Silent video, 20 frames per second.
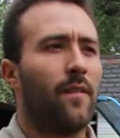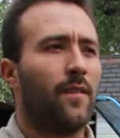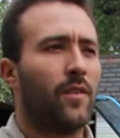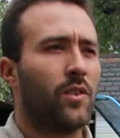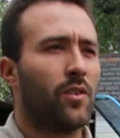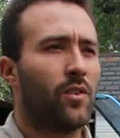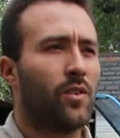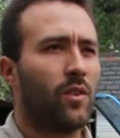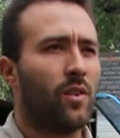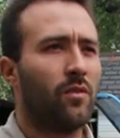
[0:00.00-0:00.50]

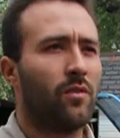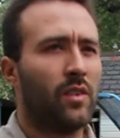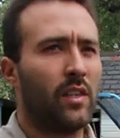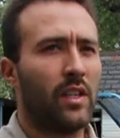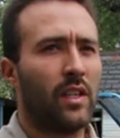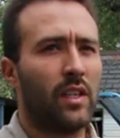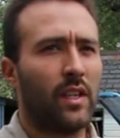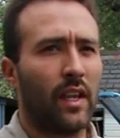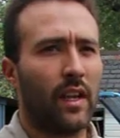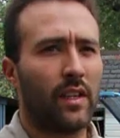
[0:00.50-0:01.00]
so you don't
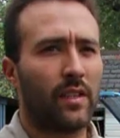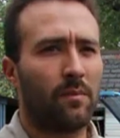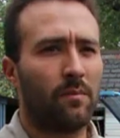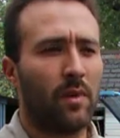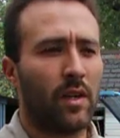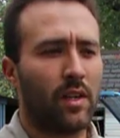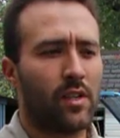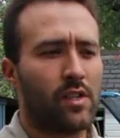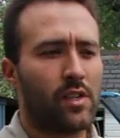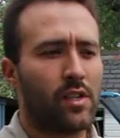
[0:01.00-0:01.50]
need as
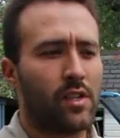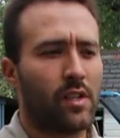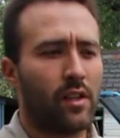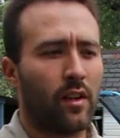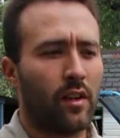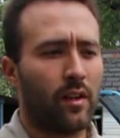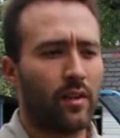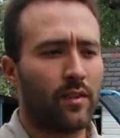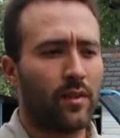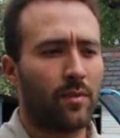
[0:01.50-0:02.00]
much
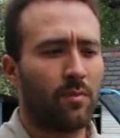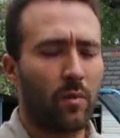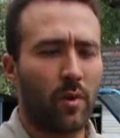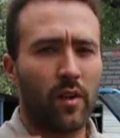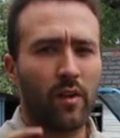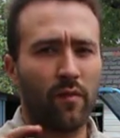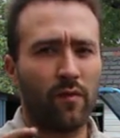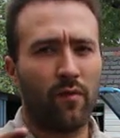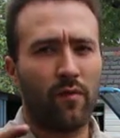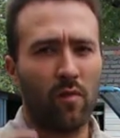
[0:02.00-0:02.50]

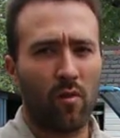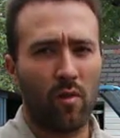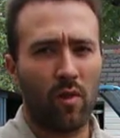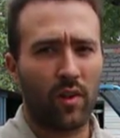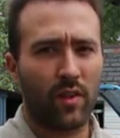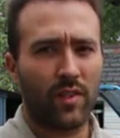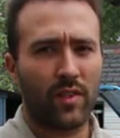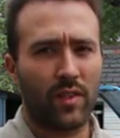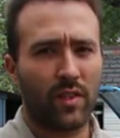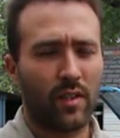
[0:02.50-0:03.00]
spring
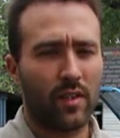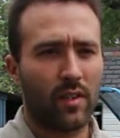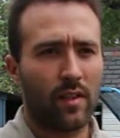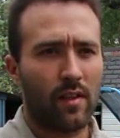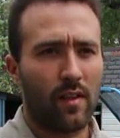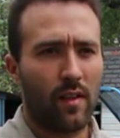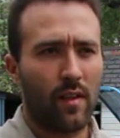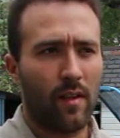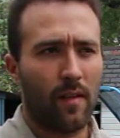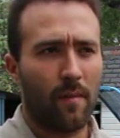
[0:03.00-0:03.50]
force.
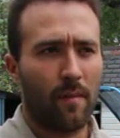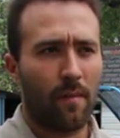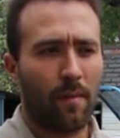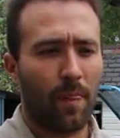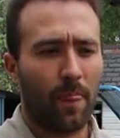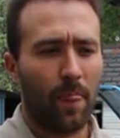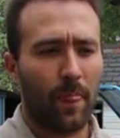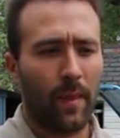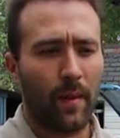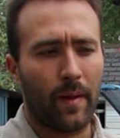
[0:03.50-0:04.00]

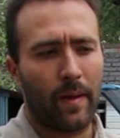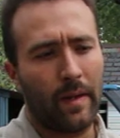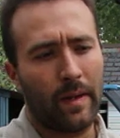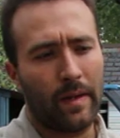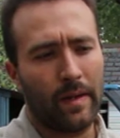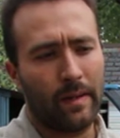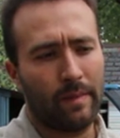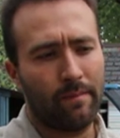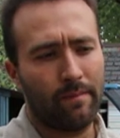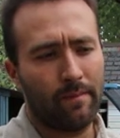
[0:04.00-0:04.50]

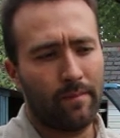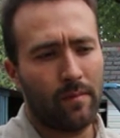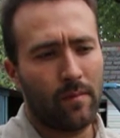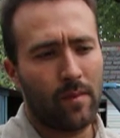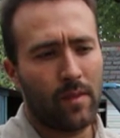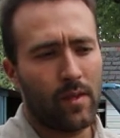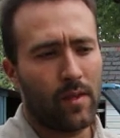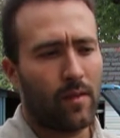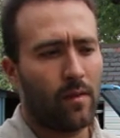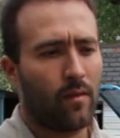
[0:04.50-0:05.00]
Or
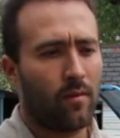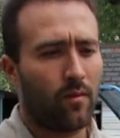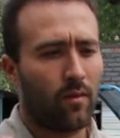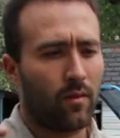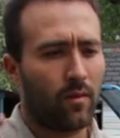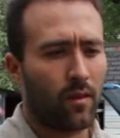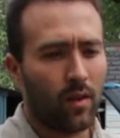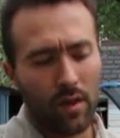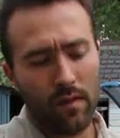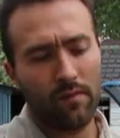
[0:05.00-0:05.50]

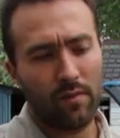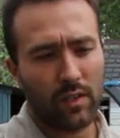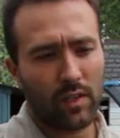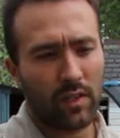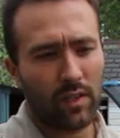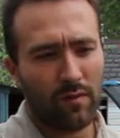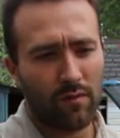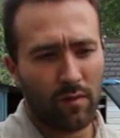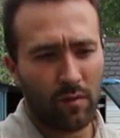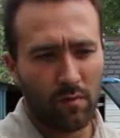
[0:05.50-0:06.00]

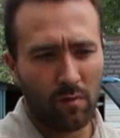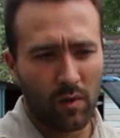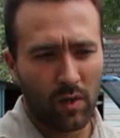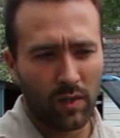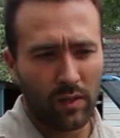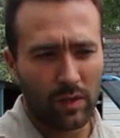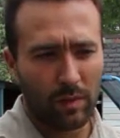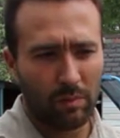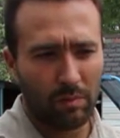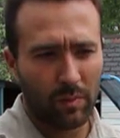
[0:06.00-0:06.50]
conversely, if you
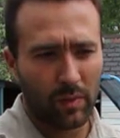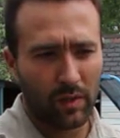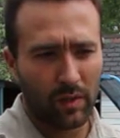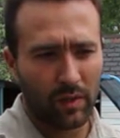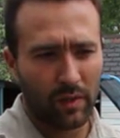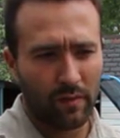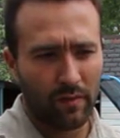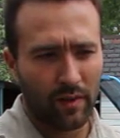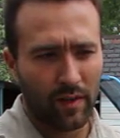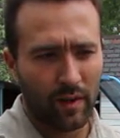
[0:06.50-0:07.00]
want to put
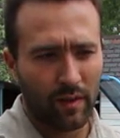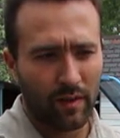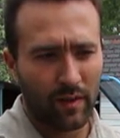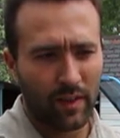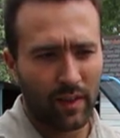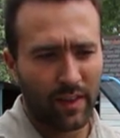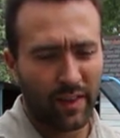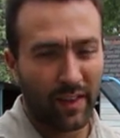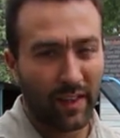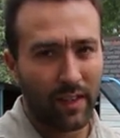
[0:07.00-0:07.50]
a very
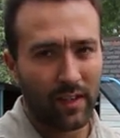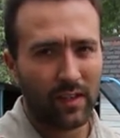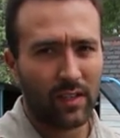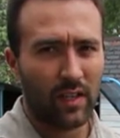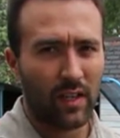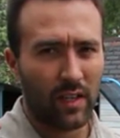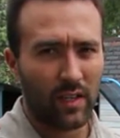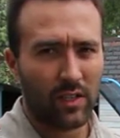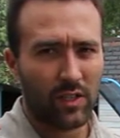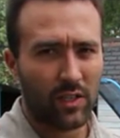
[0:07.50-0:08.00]
thin
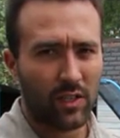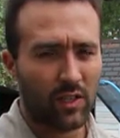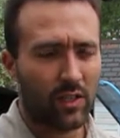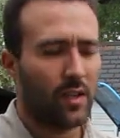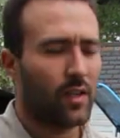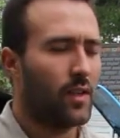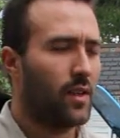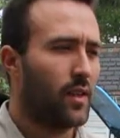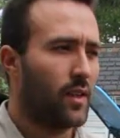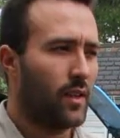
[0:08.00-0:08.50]
clutch
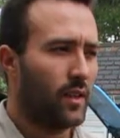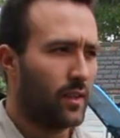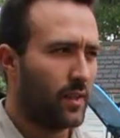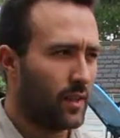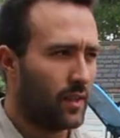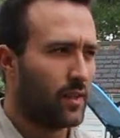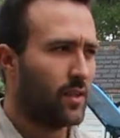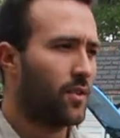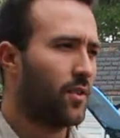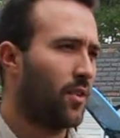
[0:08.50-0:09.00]

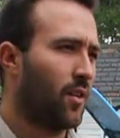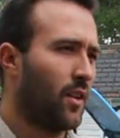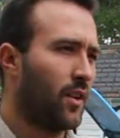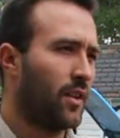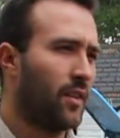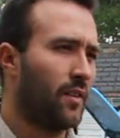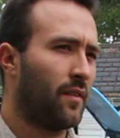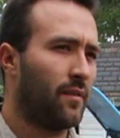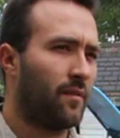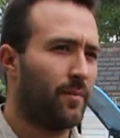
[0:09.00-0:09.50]
disc
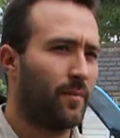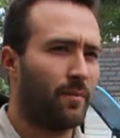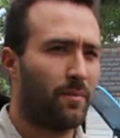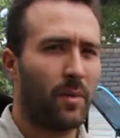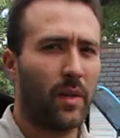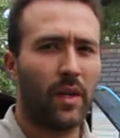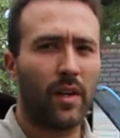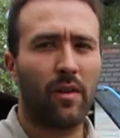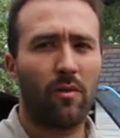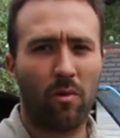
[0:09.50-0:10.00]
on a
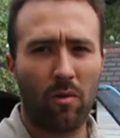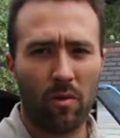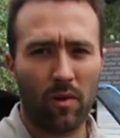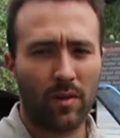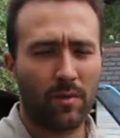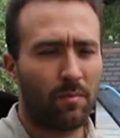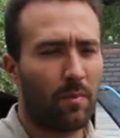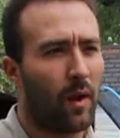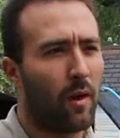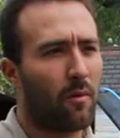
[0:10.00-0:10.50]
big
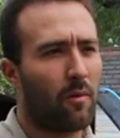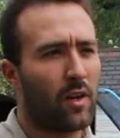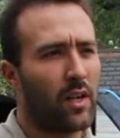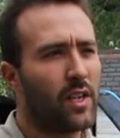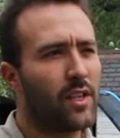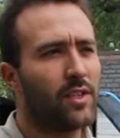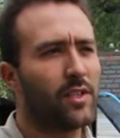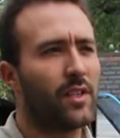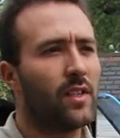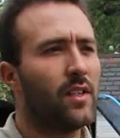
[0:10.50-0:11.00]
horsepower
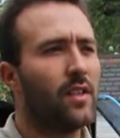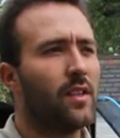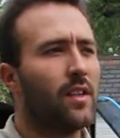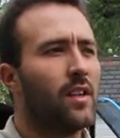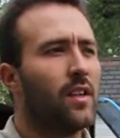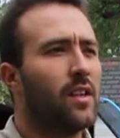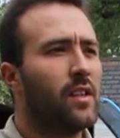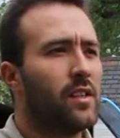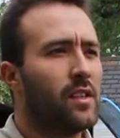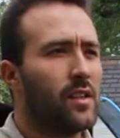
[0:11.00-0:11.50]
engine,
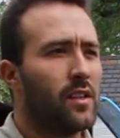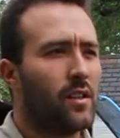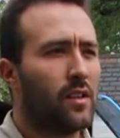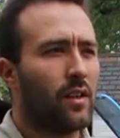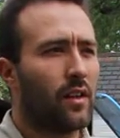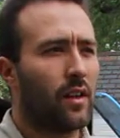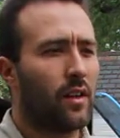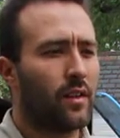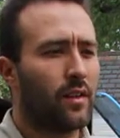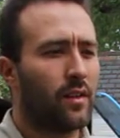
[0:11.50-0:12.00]

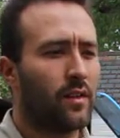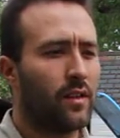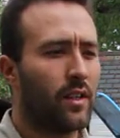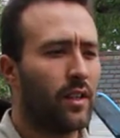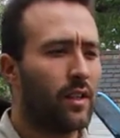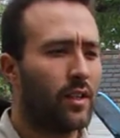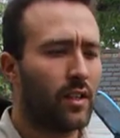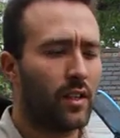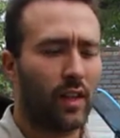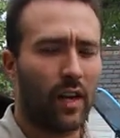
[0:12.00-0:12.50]
you
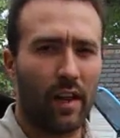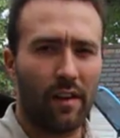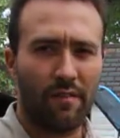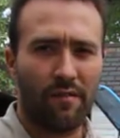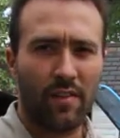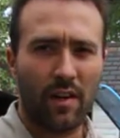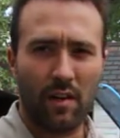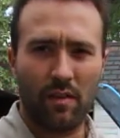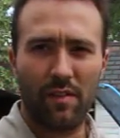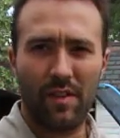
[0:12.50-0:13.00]
need to have
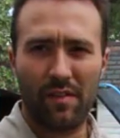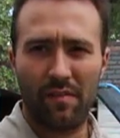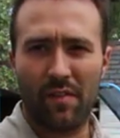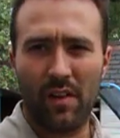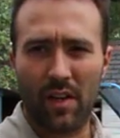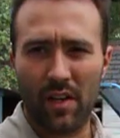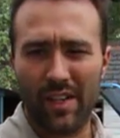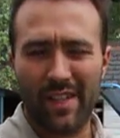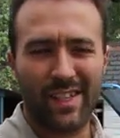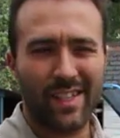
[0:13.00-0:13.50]
very,
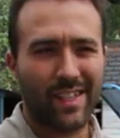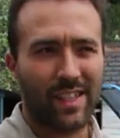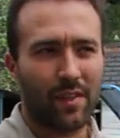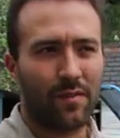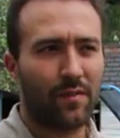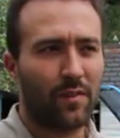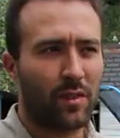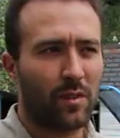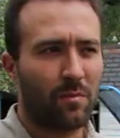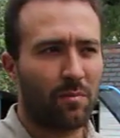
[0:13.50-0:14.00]
very
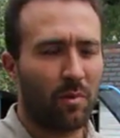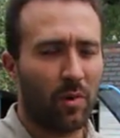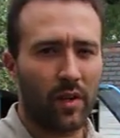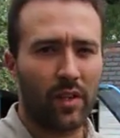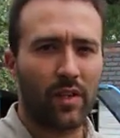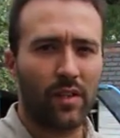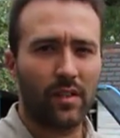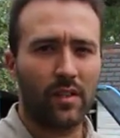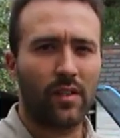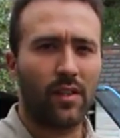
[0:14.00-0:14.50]
stiff
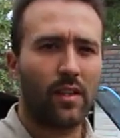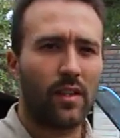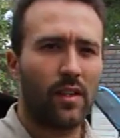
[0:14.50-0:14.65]
springs